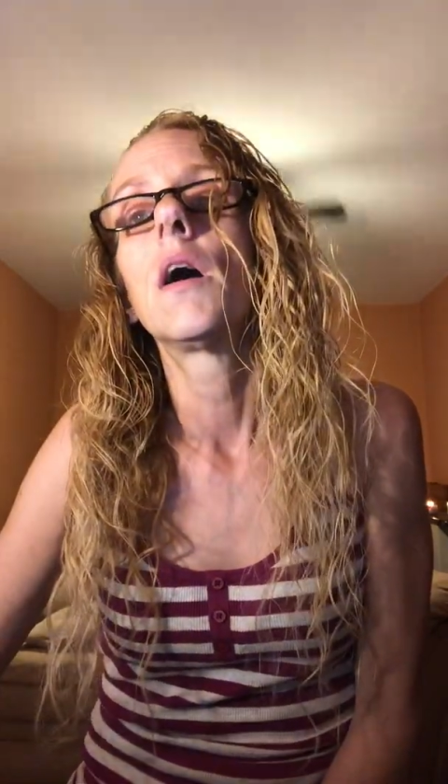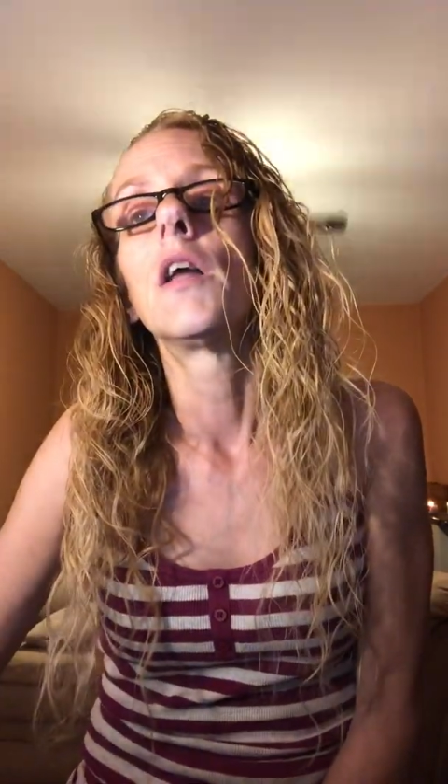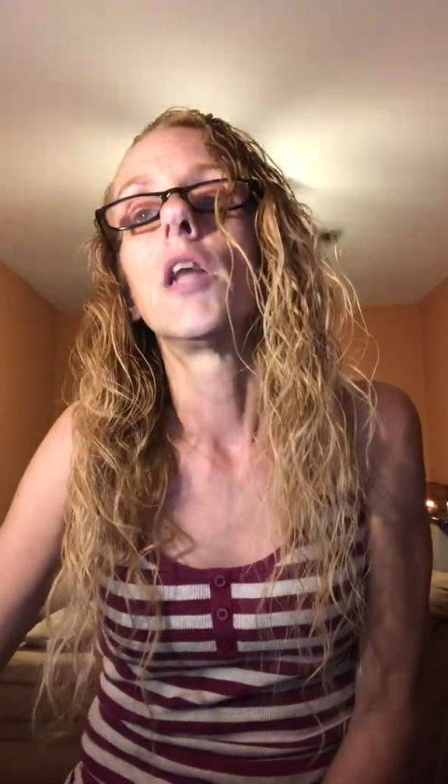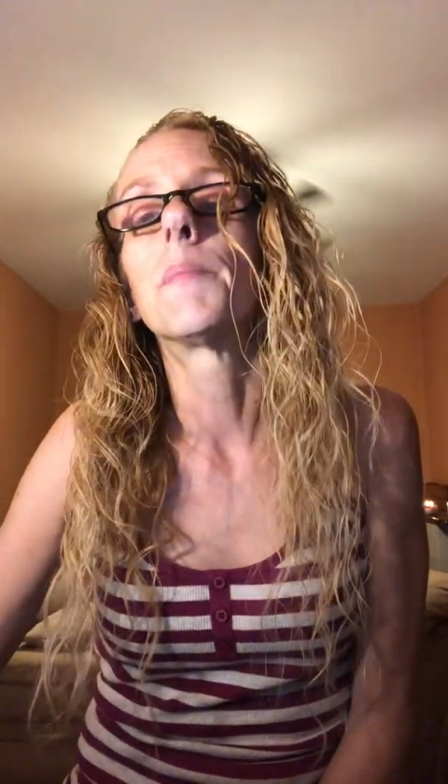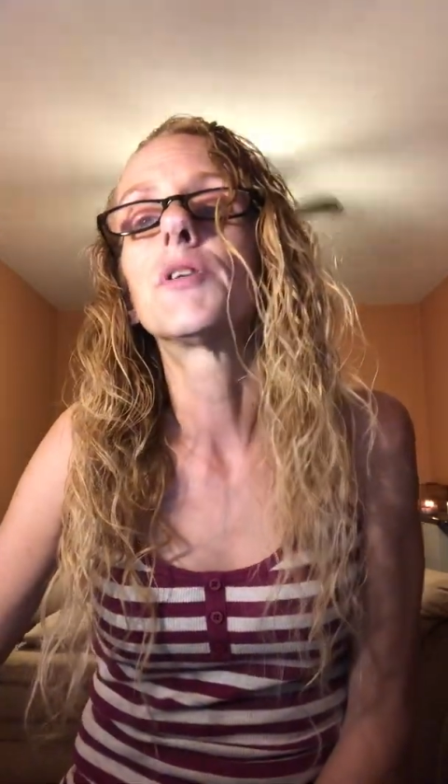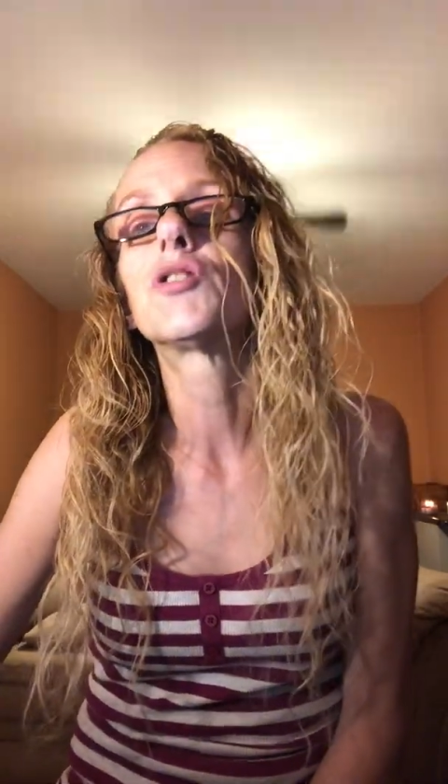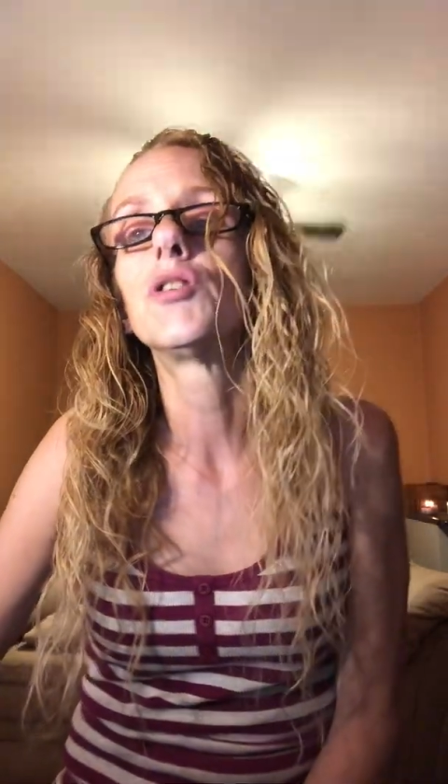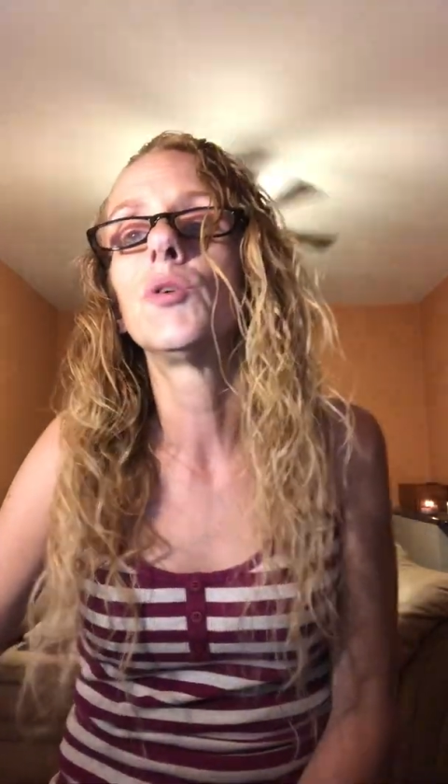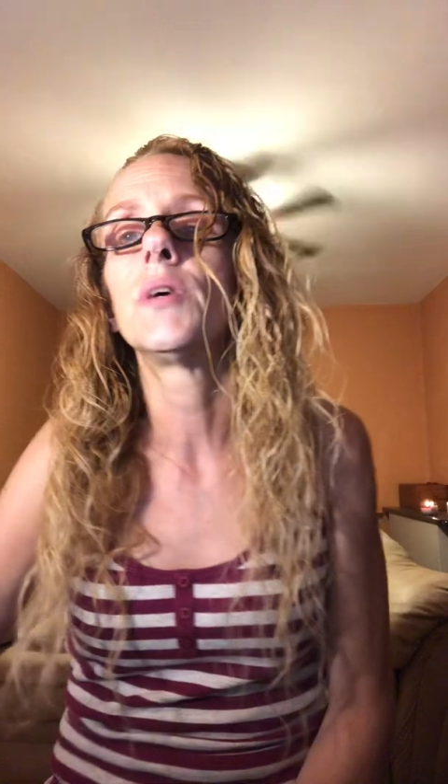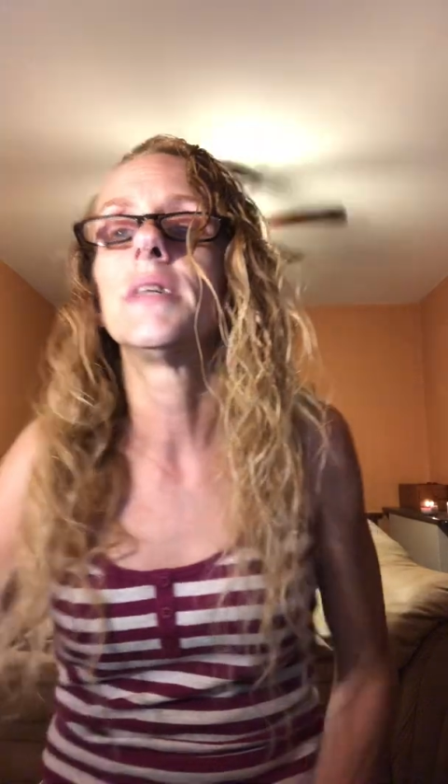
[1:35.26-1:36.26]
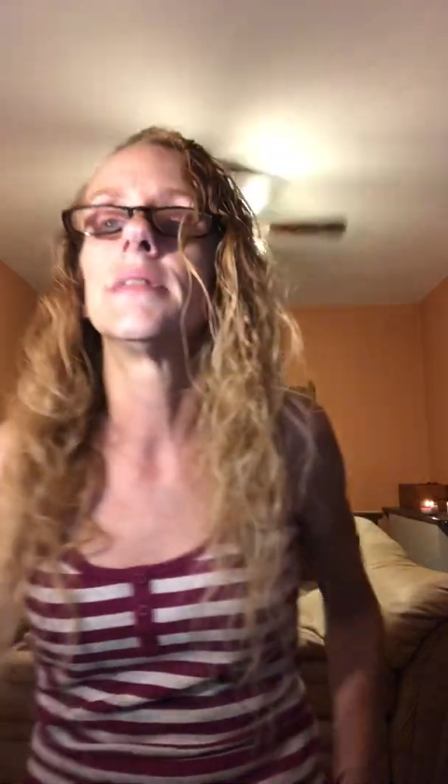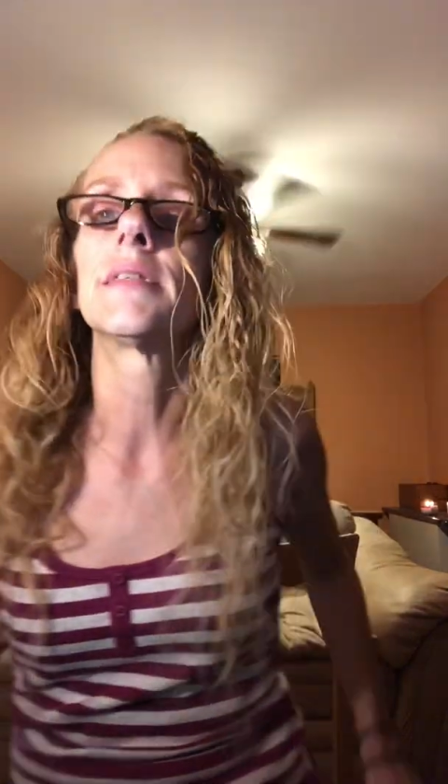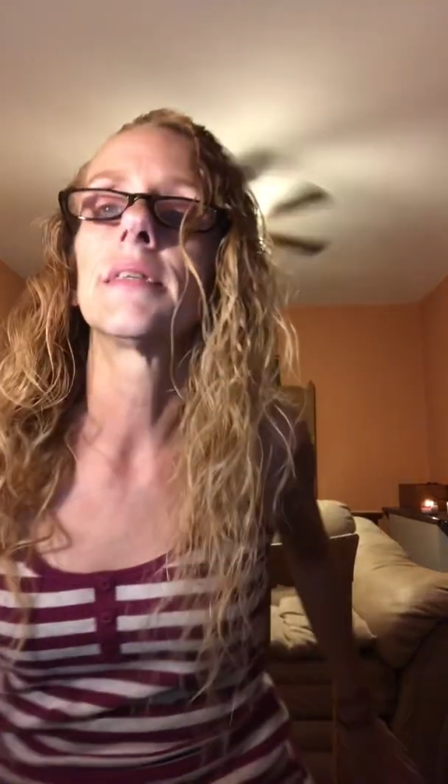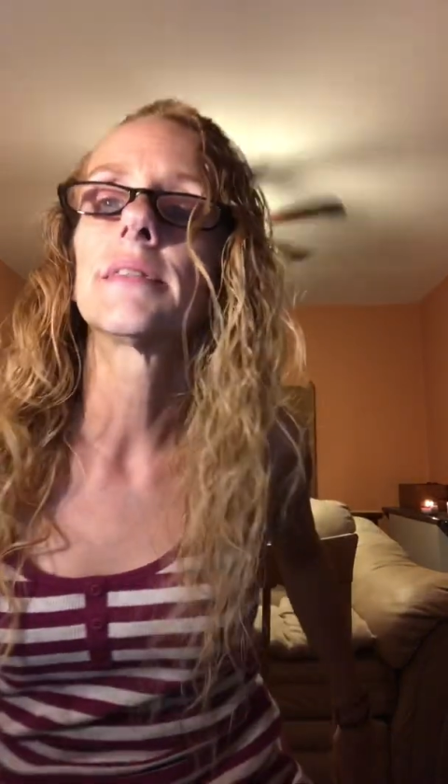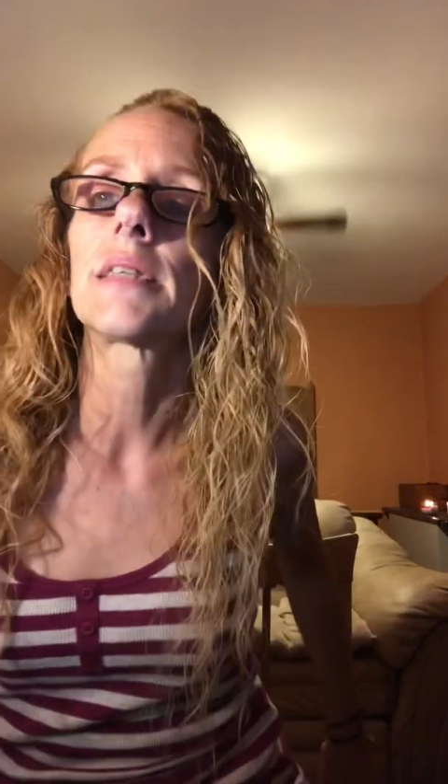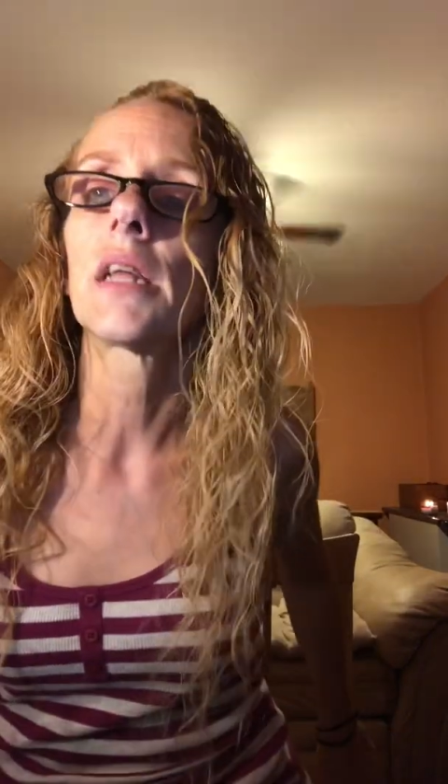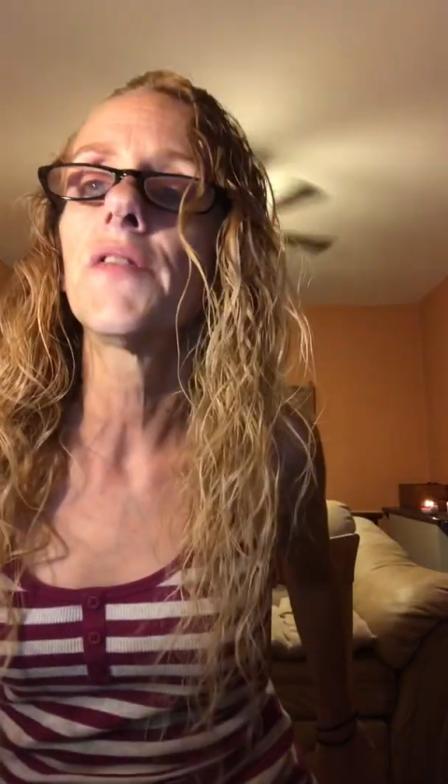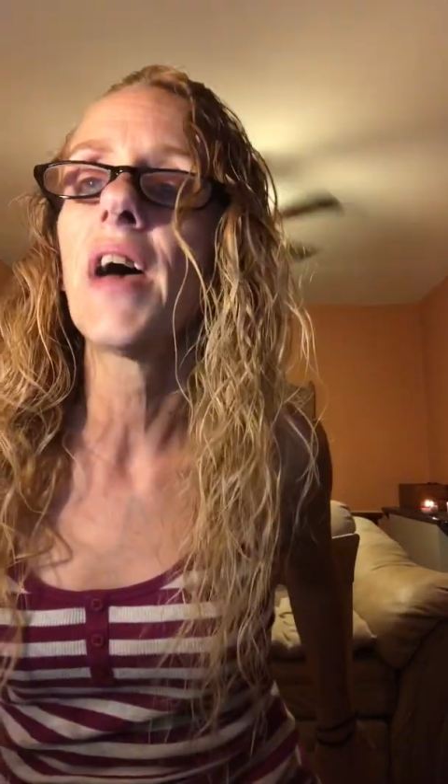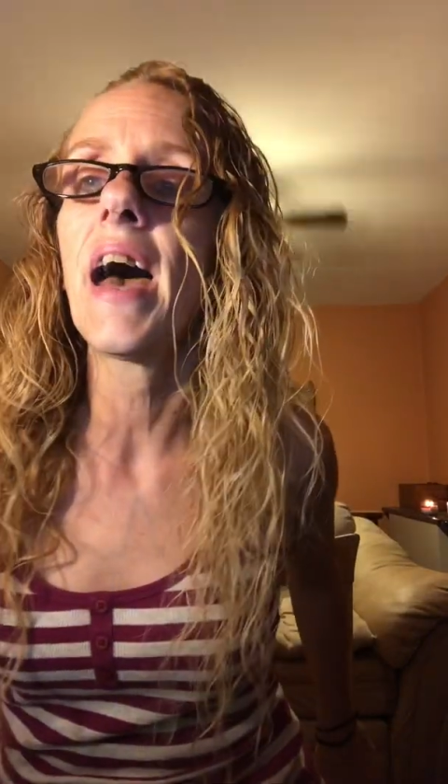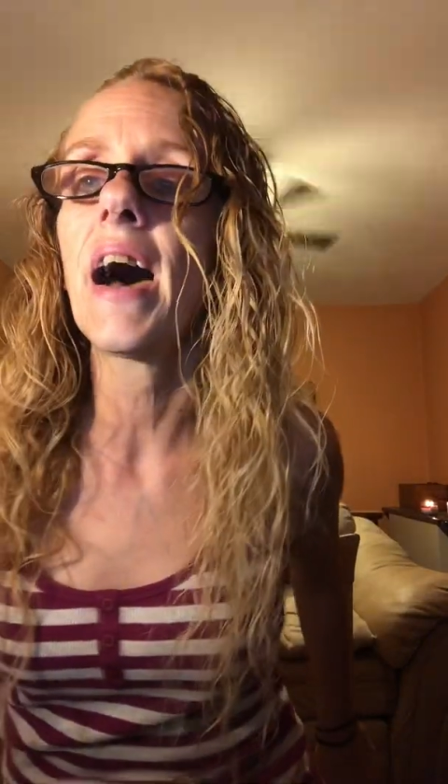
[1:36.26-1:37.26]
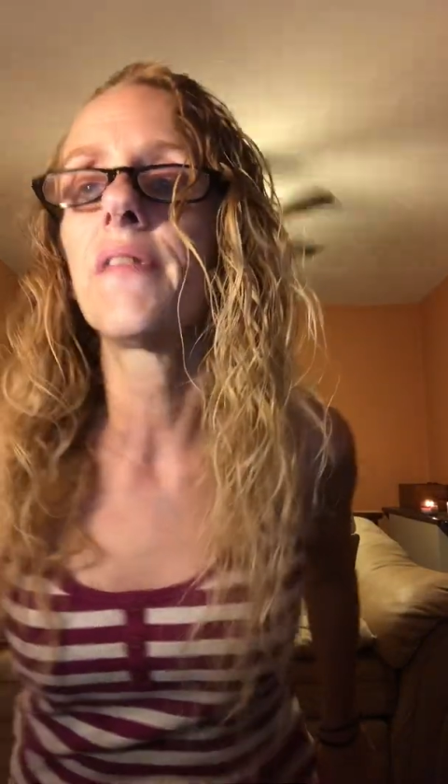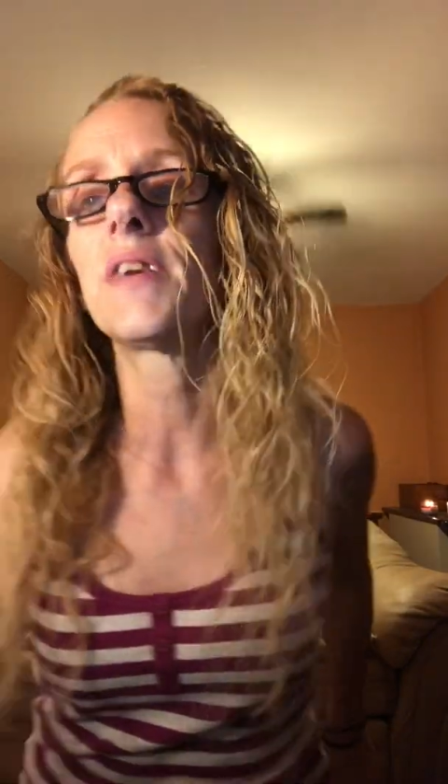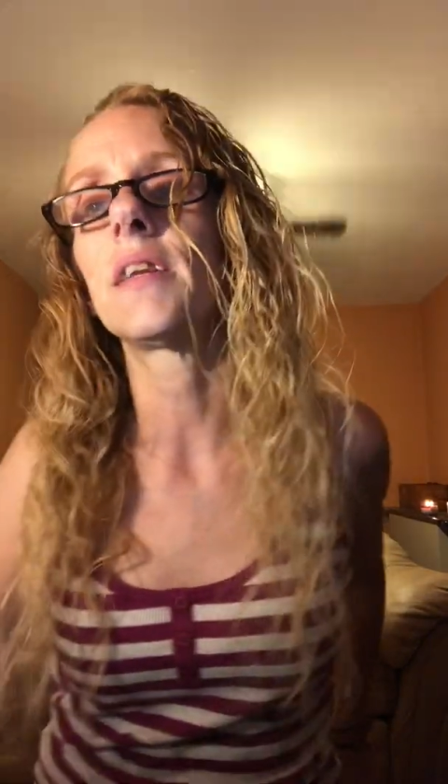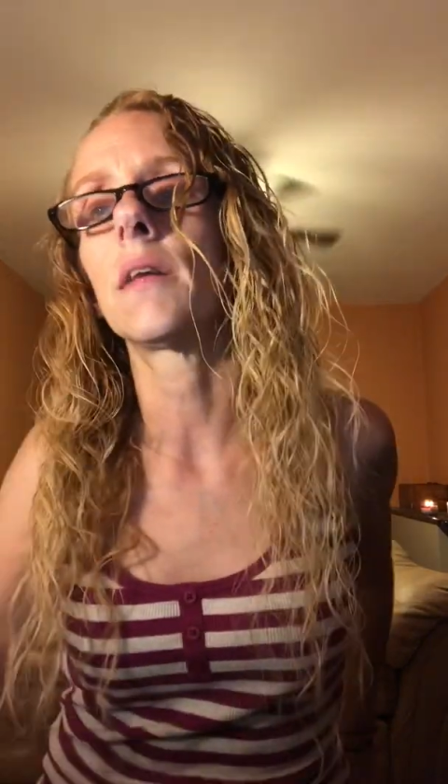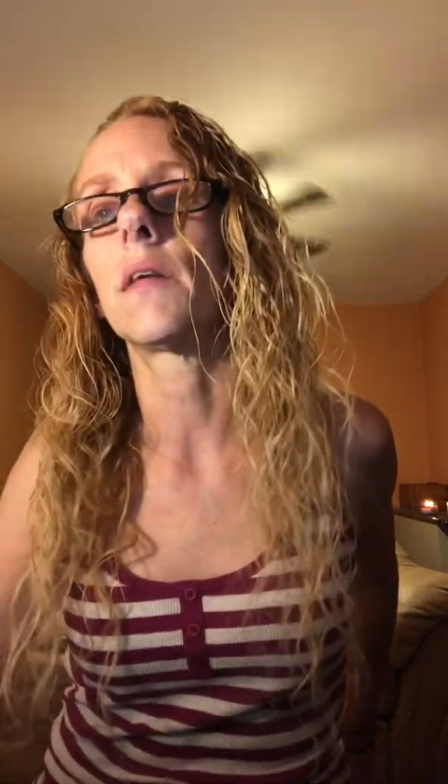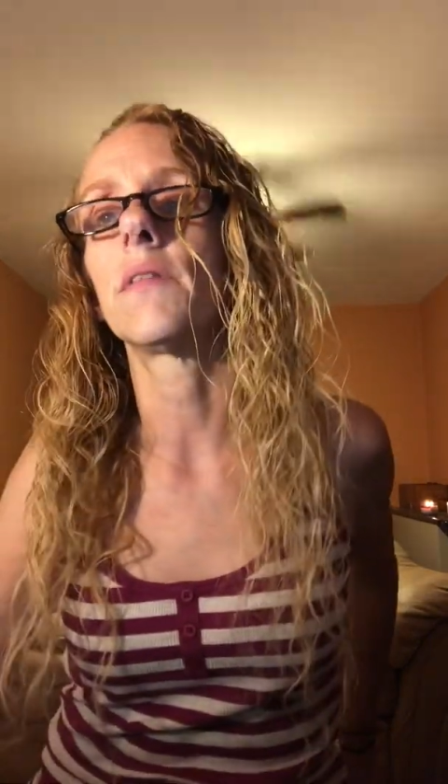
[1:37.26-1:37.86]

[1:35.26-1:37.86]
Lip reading: Number 2 is instead of having